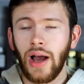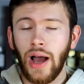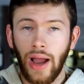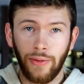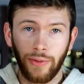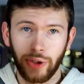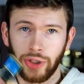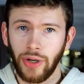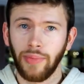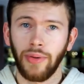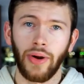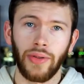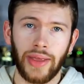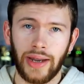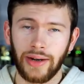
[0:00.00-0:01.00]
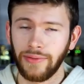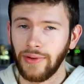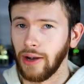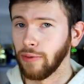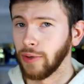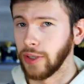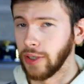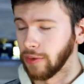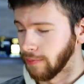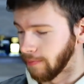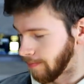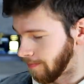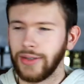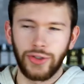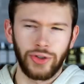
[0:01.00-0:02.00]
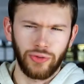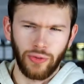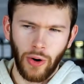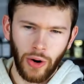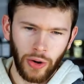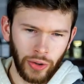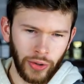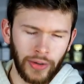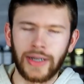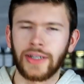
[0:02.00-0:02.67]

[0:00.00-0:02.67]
I would jump on that if I were you. It's stronger,